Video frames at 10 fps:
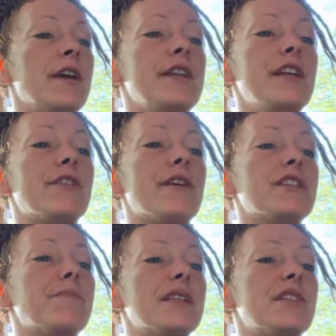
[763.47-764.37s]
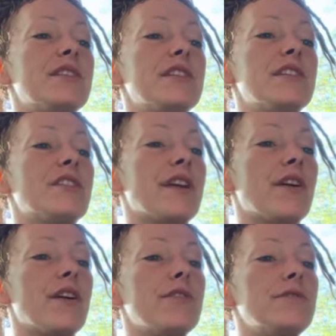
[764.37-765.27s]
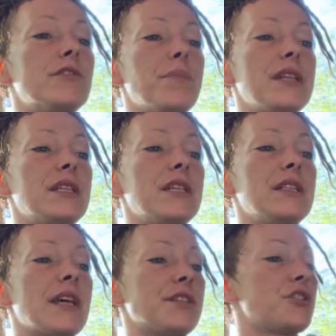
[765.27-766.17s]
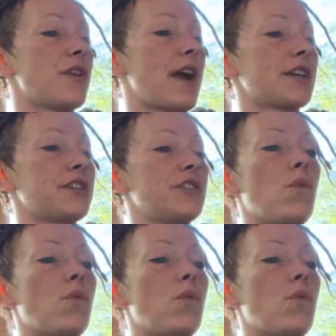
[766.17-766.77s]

neither as messages to their own species as attractions